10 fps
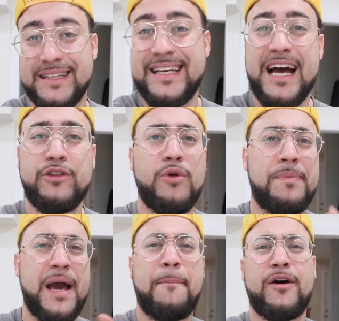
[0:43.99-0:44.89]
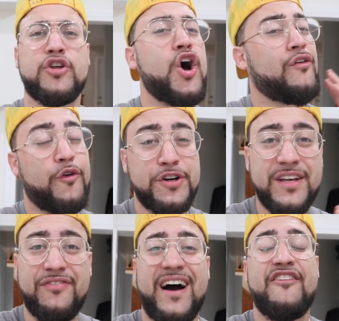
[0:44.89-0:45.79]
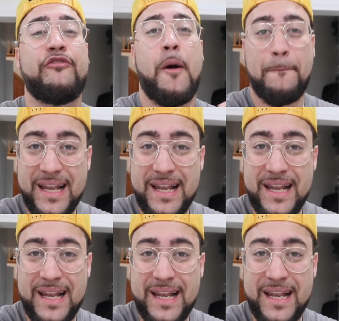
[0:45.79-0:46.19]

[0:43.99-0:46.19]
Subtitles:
at the end would be about 45